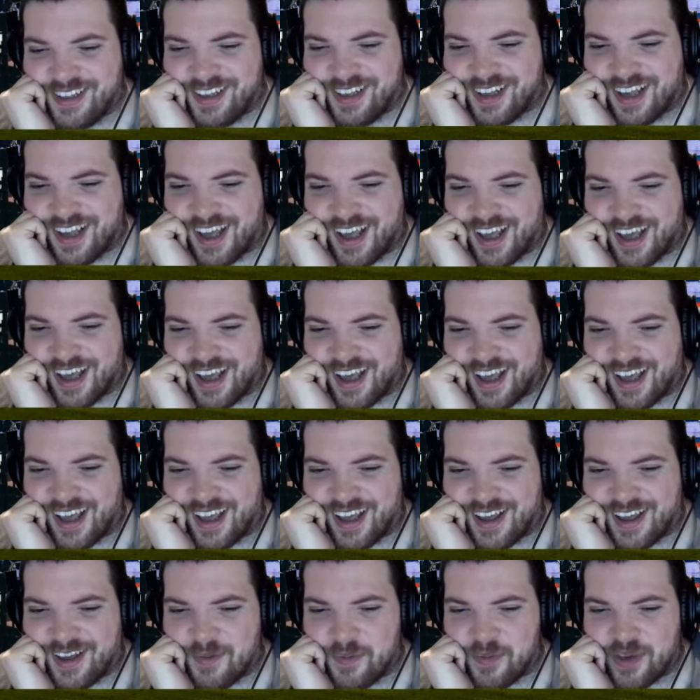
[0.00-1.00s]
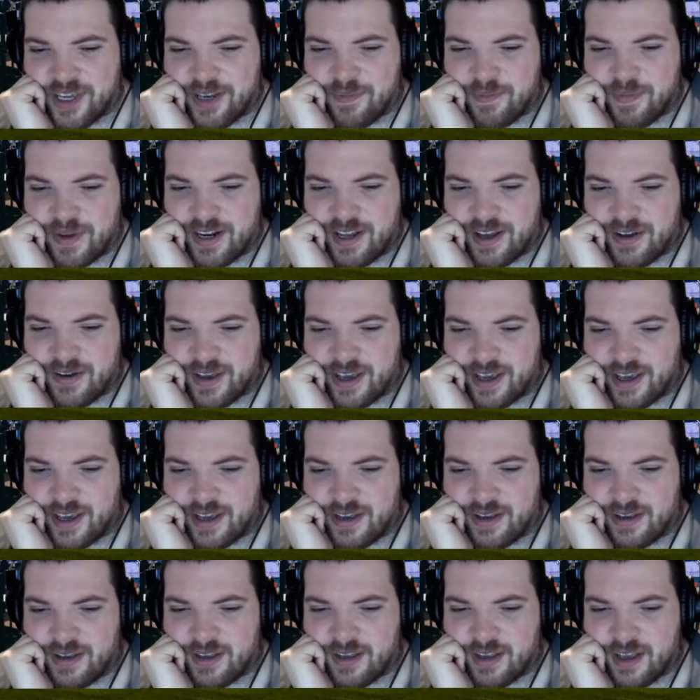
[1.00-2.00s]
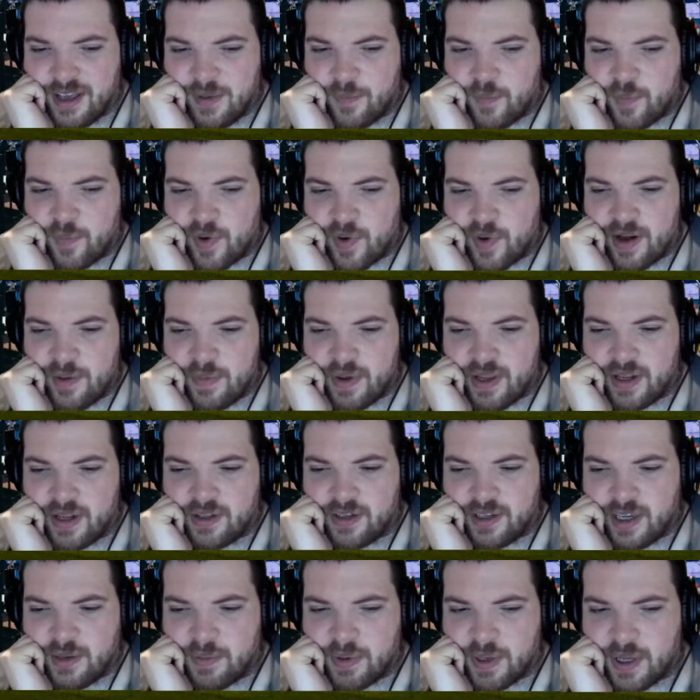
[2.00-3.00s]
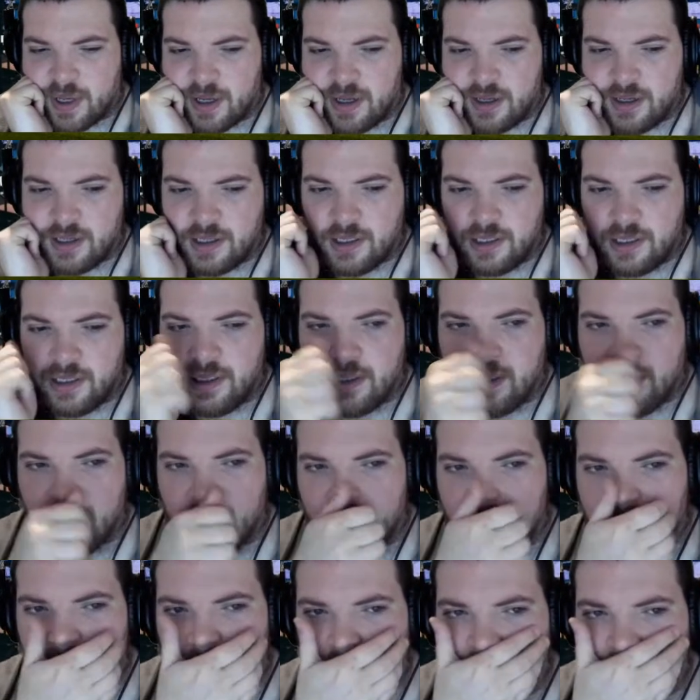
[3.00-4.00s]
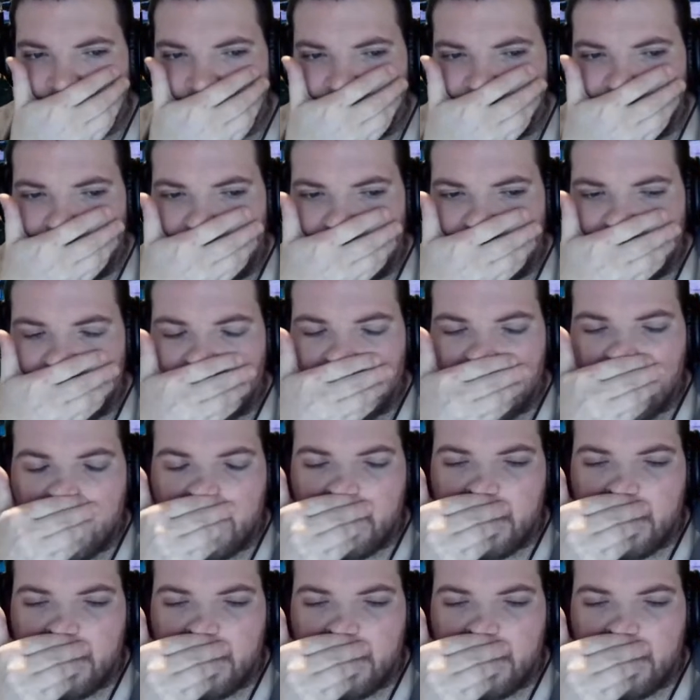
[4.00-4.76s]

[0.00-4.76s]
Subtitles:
Minamino here, playing a bit deeper, maybe trying to